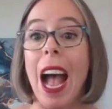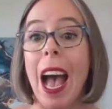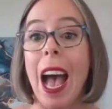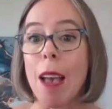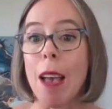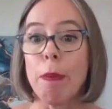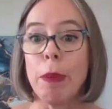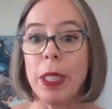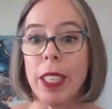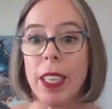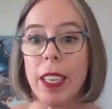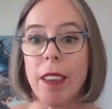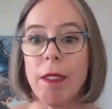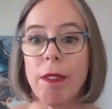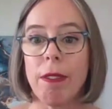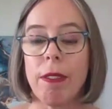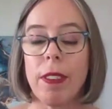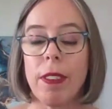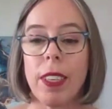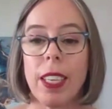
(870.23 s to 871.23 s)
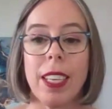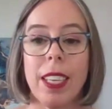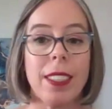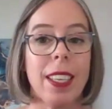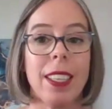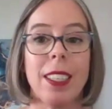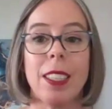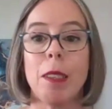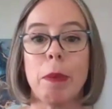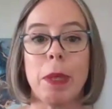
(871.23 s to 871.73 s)
I believe, is
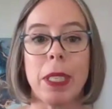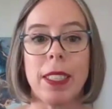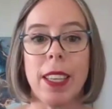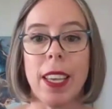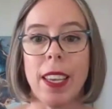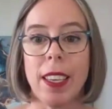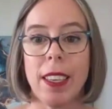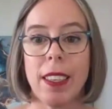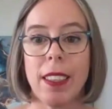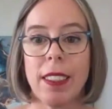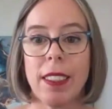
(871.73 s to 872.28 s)
intimacy.